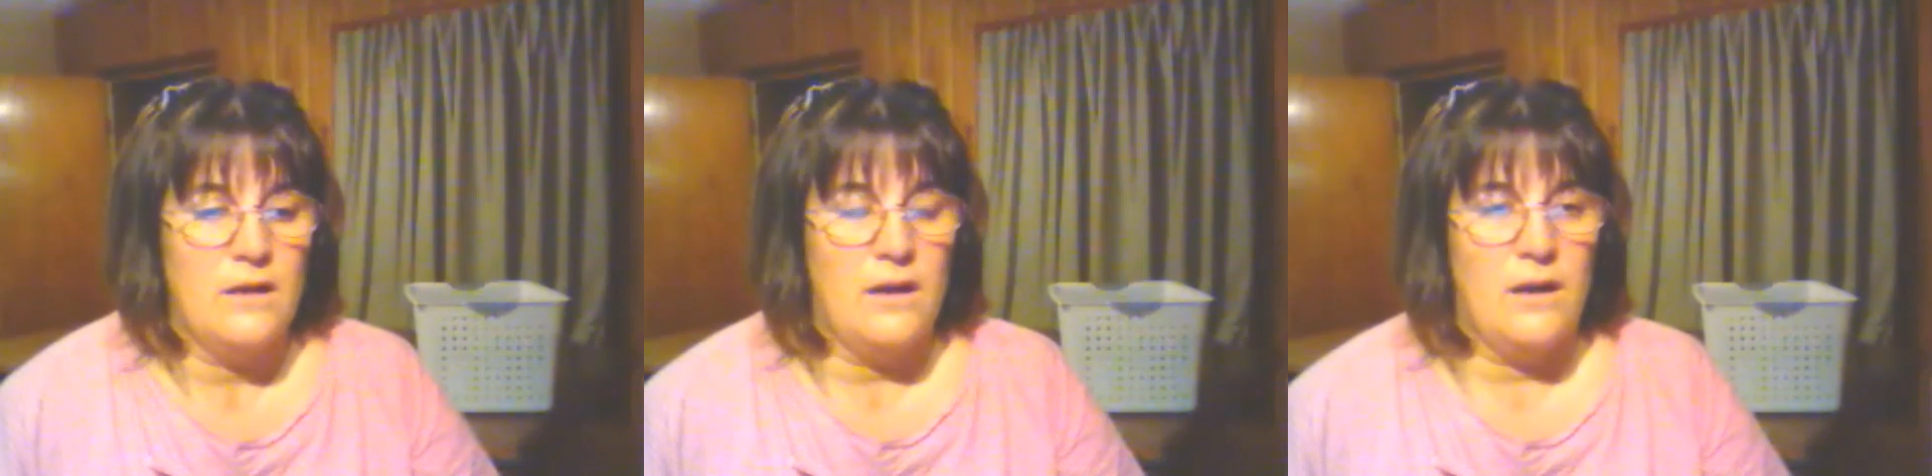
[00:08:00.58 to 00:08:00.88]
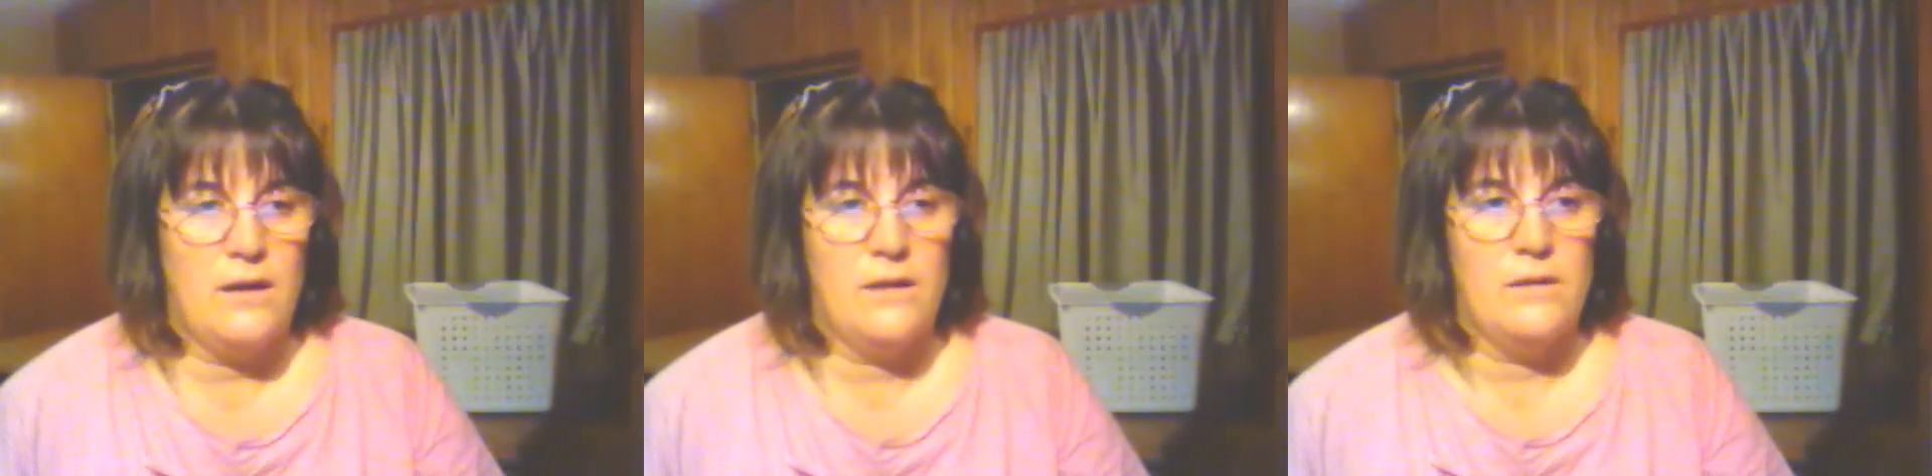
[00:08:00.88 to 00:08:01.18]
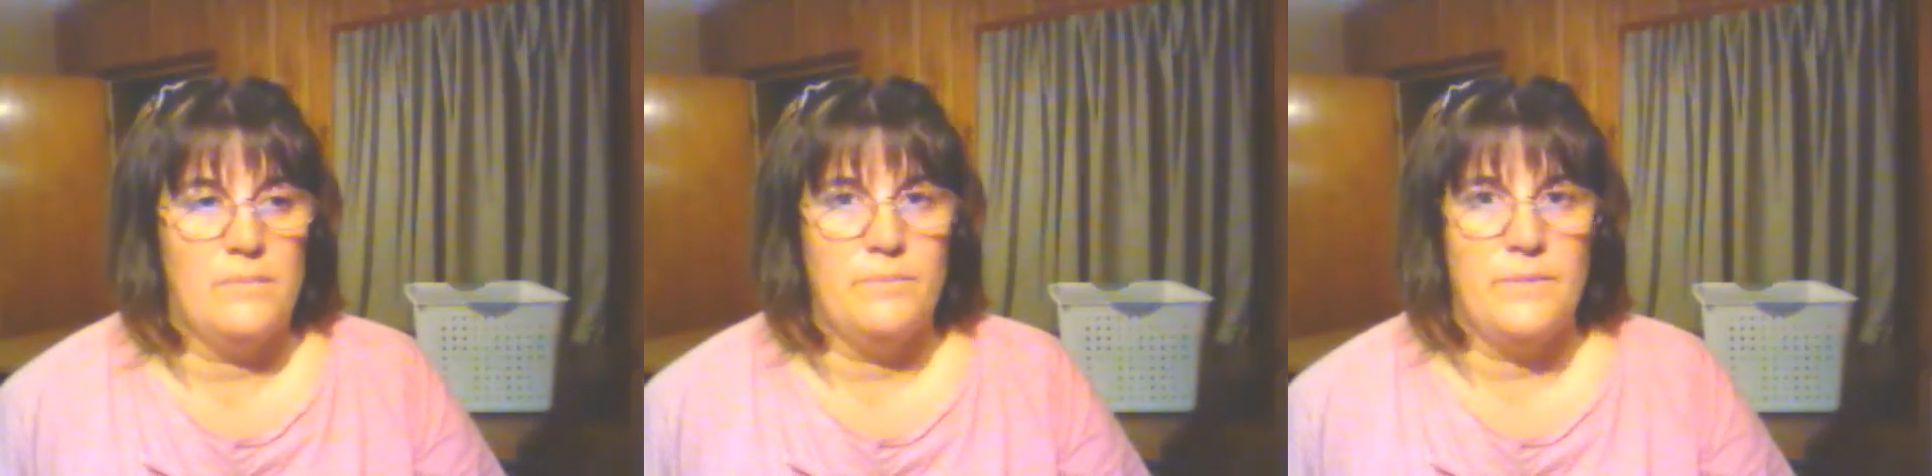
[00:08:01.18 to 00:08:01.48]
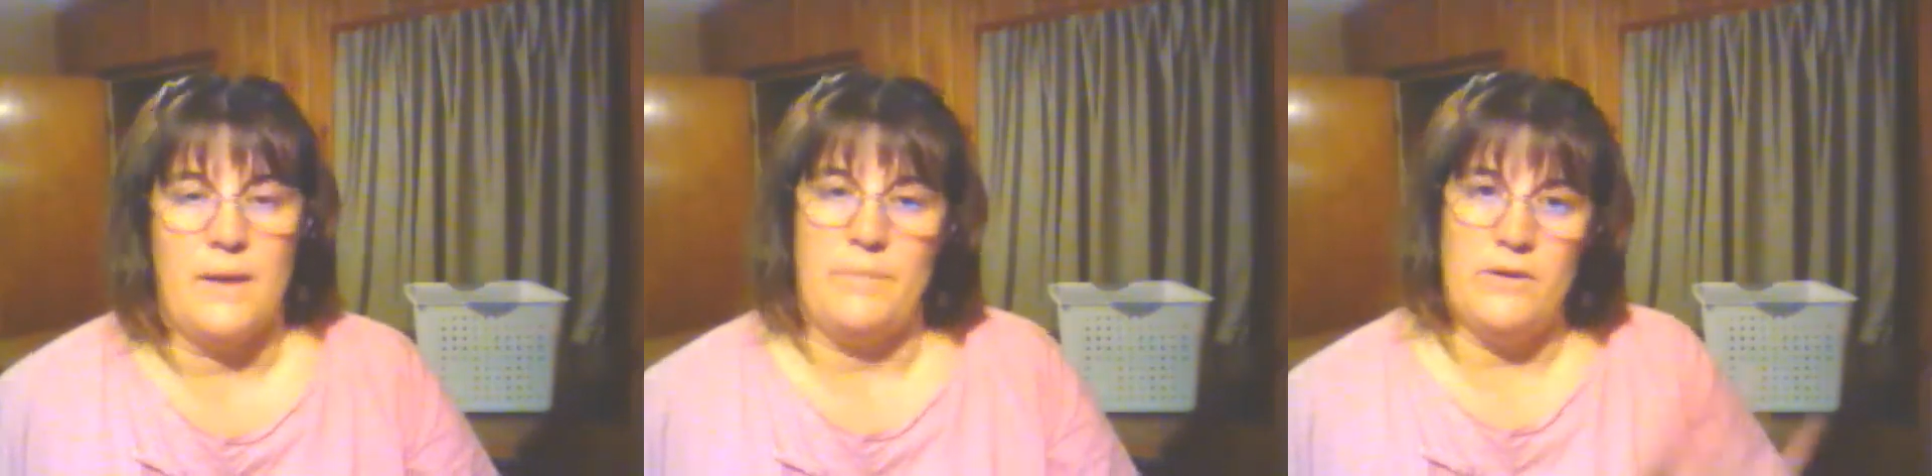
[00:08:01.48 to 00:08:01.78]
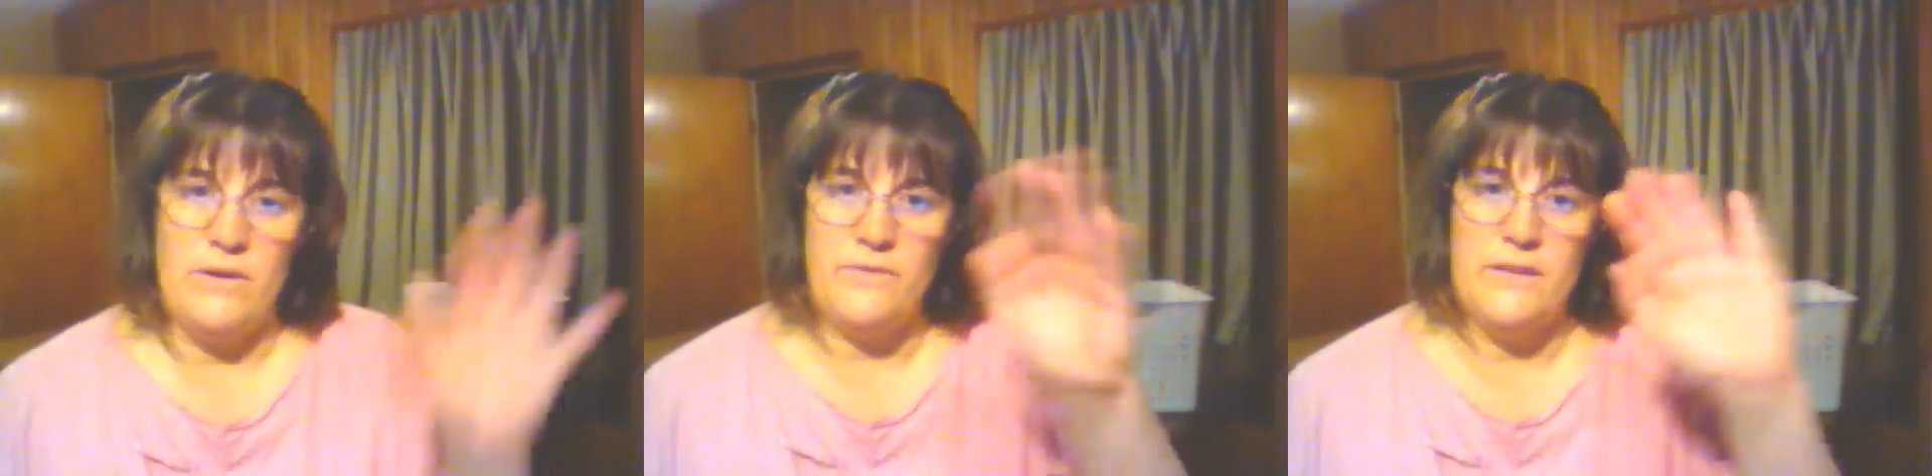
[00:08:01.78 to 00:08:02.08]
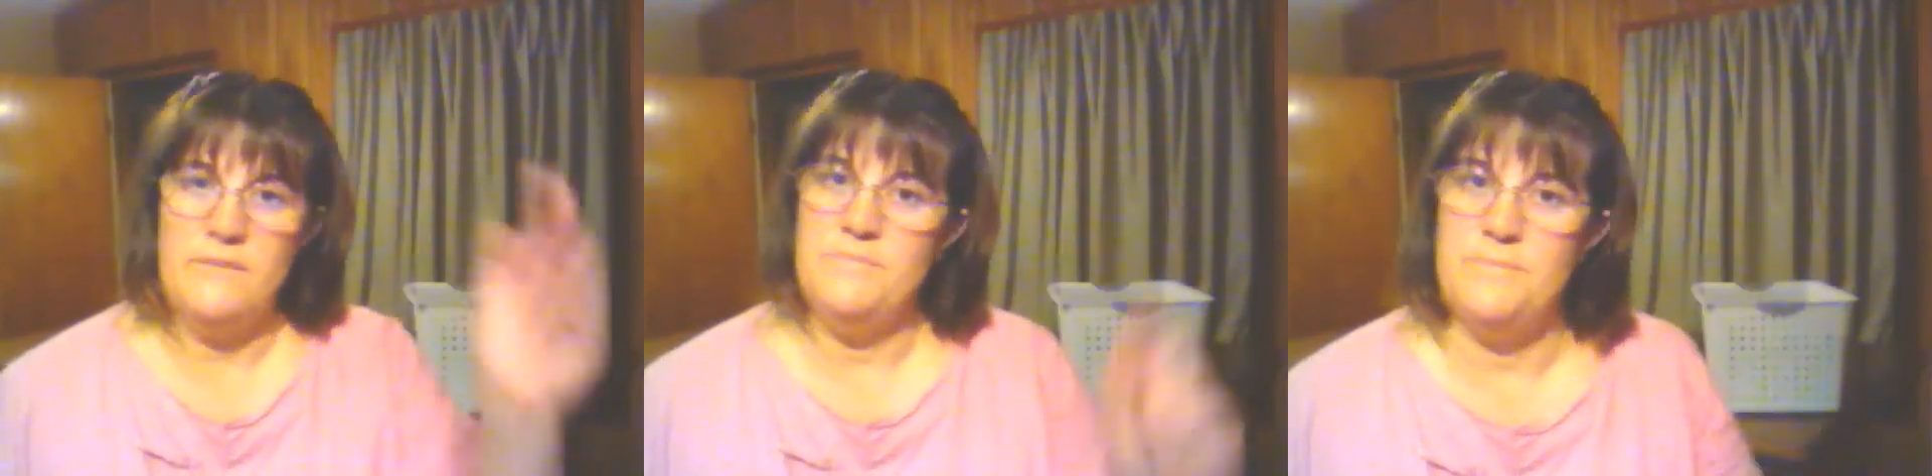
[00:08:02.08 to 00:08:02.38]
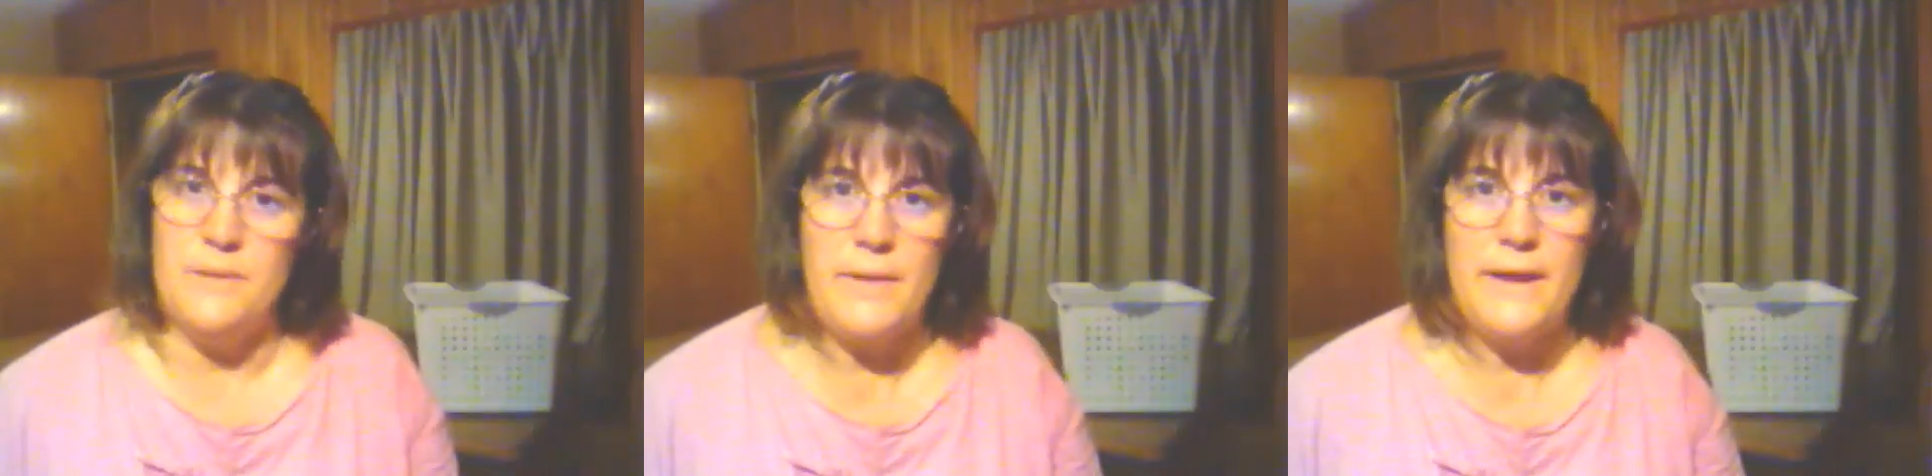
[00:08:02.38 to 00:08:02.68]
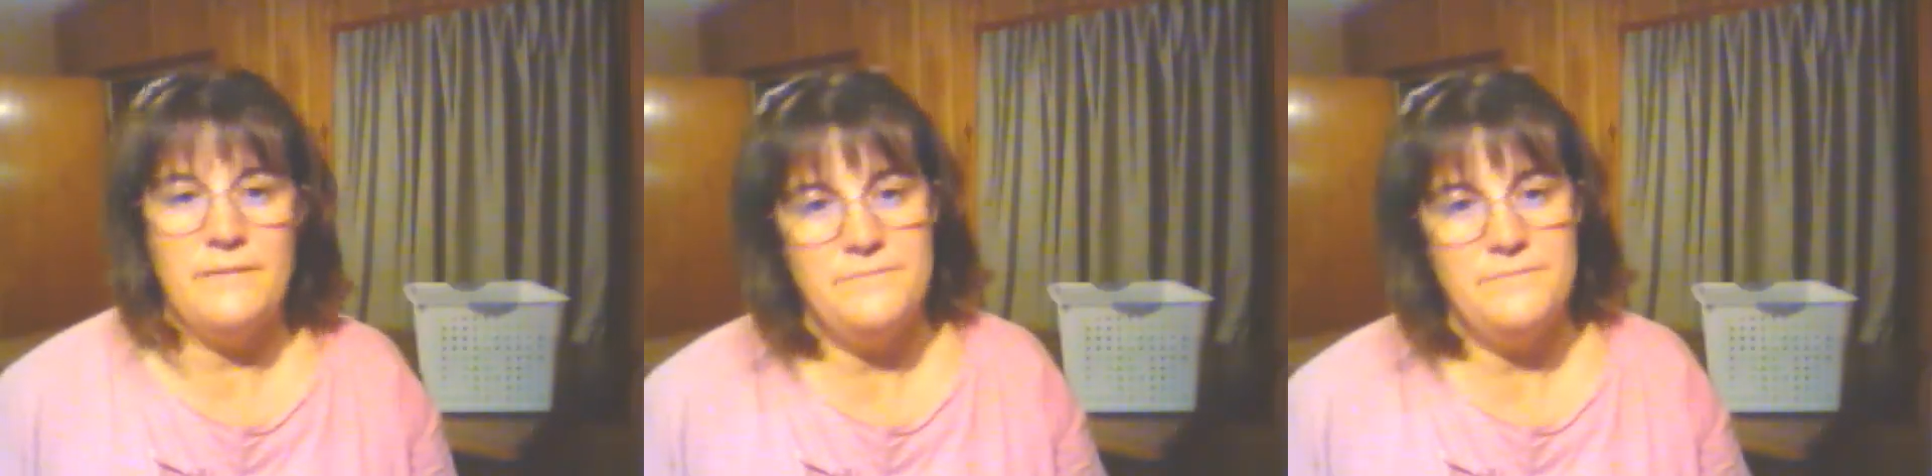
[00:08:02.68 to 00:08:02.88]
Happy crafting. Bye bye.